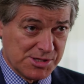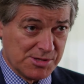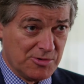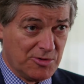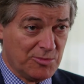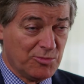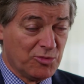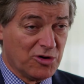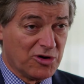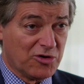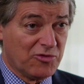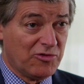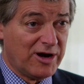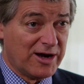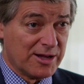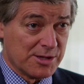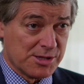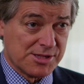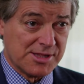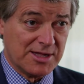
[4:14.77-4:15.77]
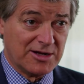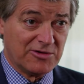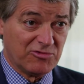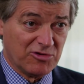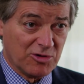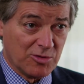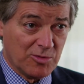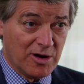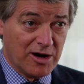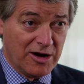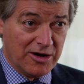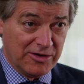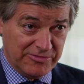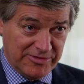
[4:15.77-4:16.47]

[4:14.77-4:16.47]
There are more credits that are required.